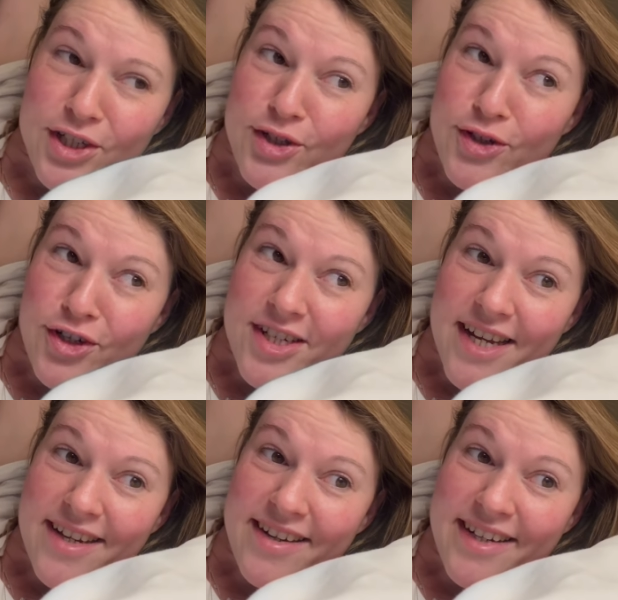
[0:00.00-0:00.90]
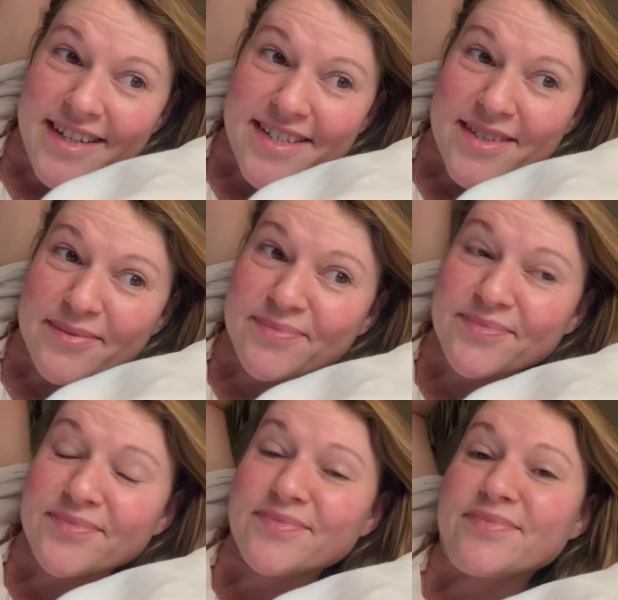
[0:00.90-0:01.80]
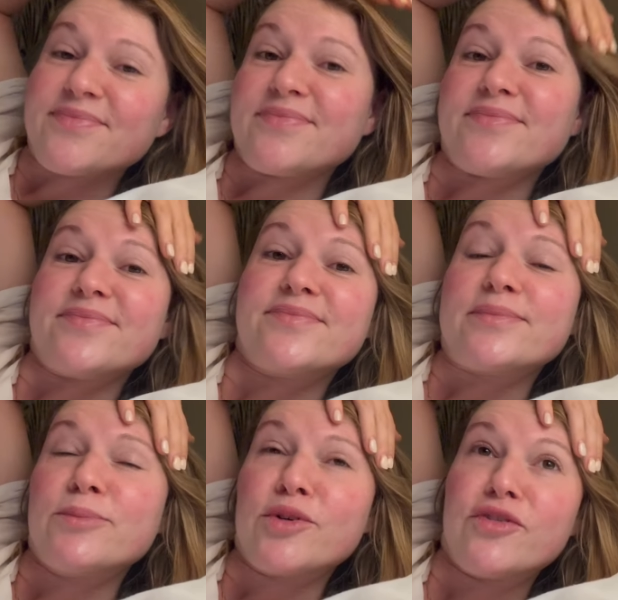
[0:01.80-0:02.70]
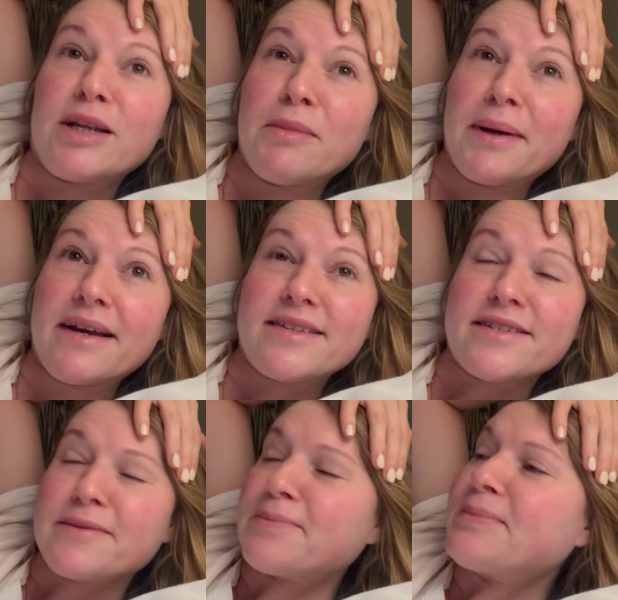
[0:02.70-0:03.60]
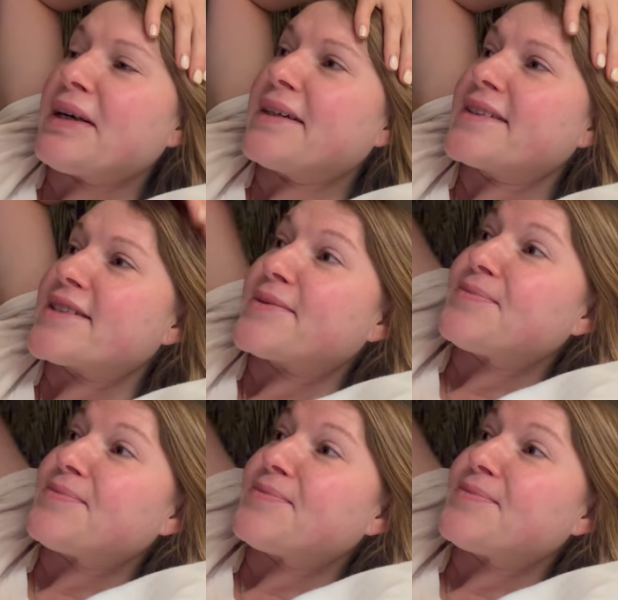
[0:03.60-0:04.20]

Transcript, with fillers: Crew day, guys. I'm not feeling my best, but